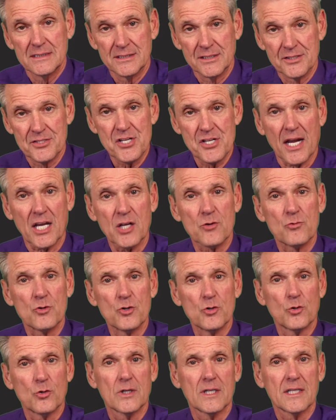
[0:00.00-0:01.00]
Your second
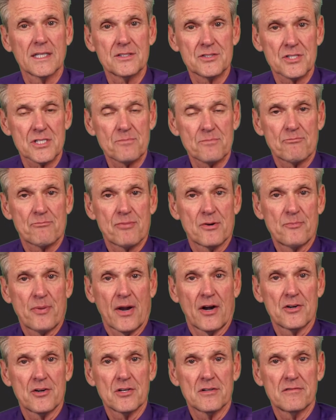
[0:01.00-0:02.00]
rule is just
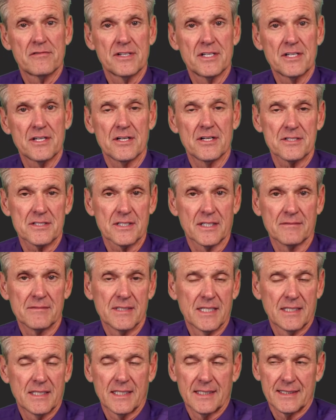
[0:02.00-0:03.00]
prepare your veneers, and
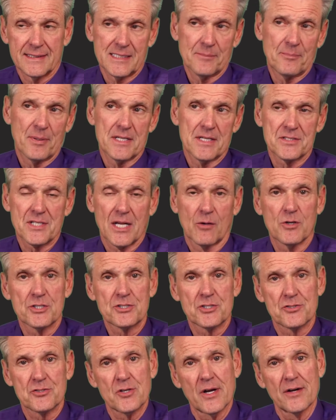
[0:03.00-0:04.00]
depends on
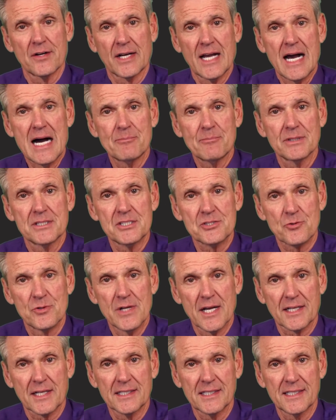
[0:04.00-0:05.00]
what you're trying to accomplish. We're
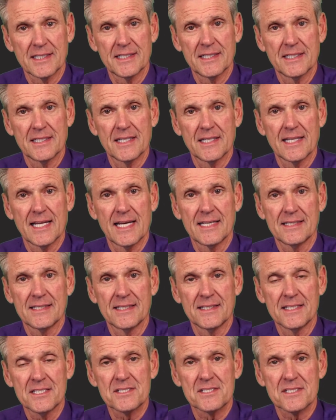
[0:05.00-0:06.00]
not going to get into that
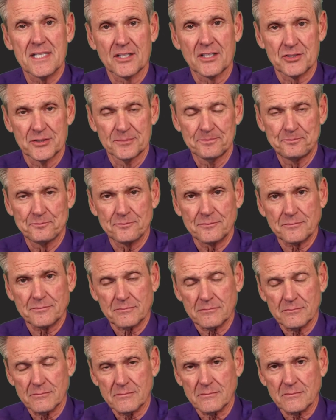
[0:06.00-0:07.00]
in this section,
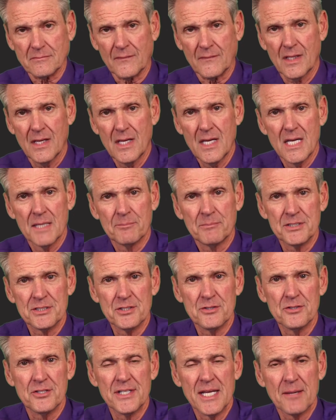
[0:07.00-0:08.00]
but
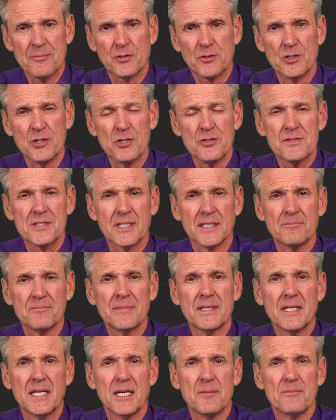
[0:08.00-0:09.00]
do your depth grooves and
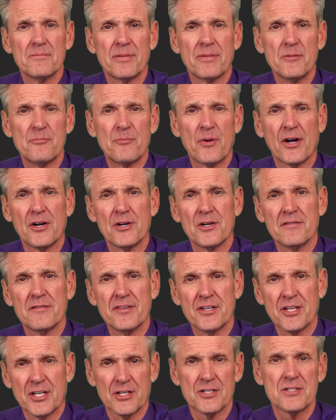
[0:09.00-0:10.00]
prepare your
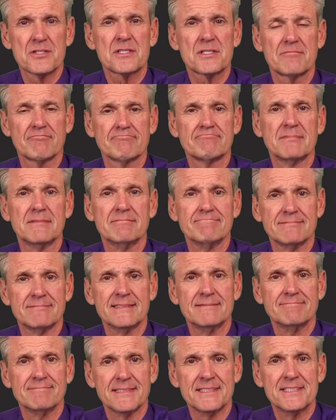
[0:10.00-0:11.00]
veneers
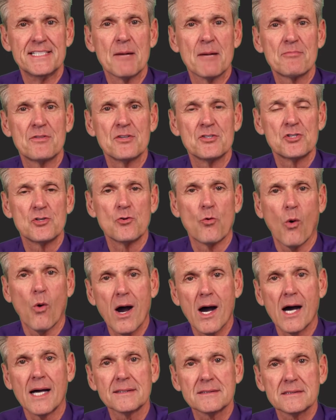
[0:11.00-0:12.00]
the depth that you
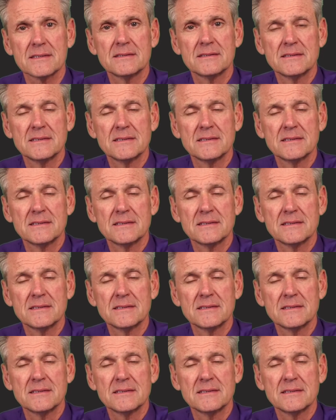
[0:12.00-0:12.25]
want.